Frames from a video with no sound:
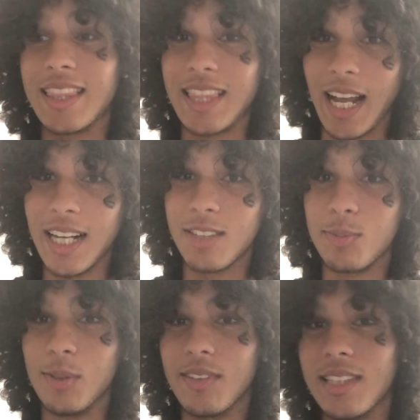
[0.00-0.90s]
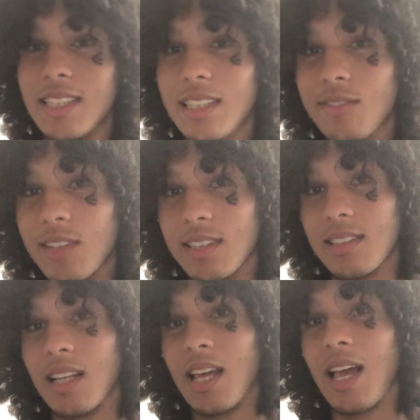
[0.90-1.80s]
That hands me over to the defense.
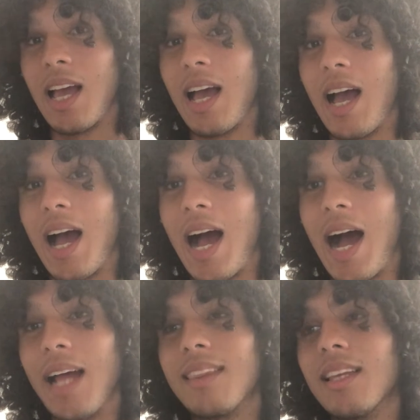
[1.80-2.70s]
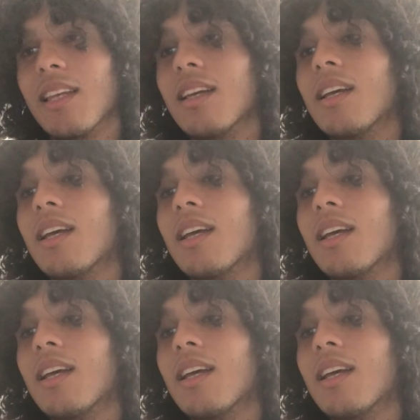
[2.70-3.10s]
I think,